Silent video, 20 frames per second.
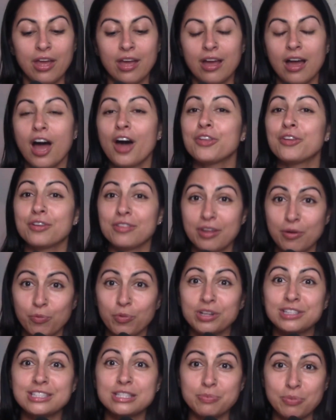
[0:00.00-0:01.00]
other than
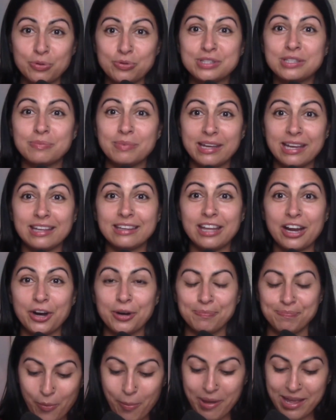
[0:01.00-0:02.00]
what's supposed to be in there.
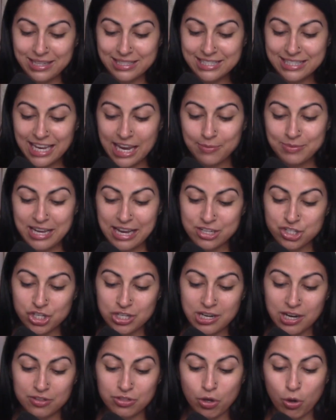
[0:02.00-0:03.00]
Manscaped
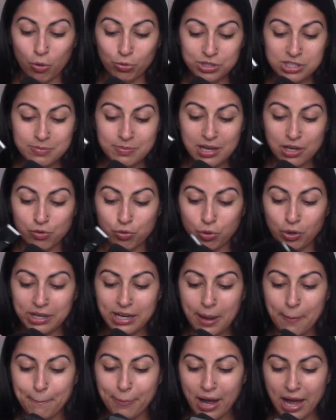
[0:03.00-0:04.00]
engineered the ultimate groin
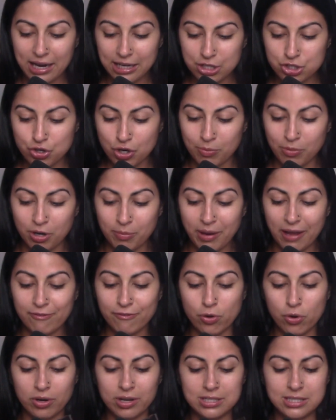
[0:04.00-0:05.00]
and body trimmer by
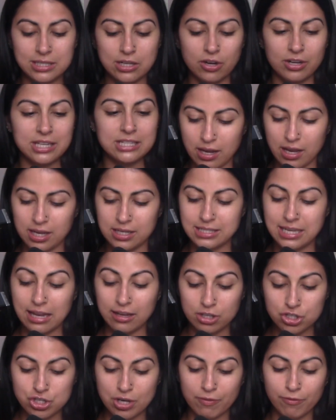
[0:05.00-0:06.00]
focusing on an
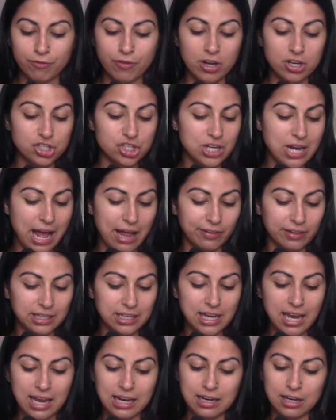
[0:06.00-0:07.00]
intelligent
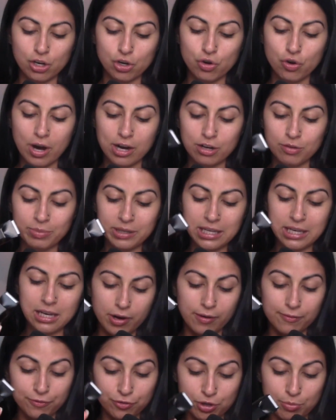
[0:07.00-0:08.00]
functionality and an incredibly
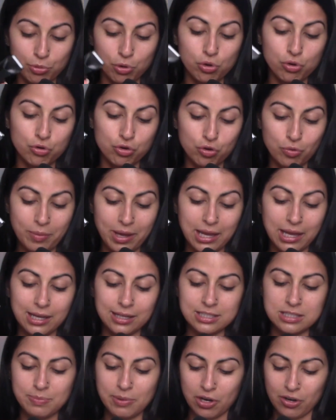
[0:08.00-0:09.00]
comfortable grooming
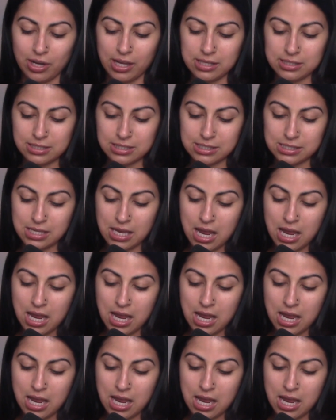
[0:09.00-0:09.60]
experience.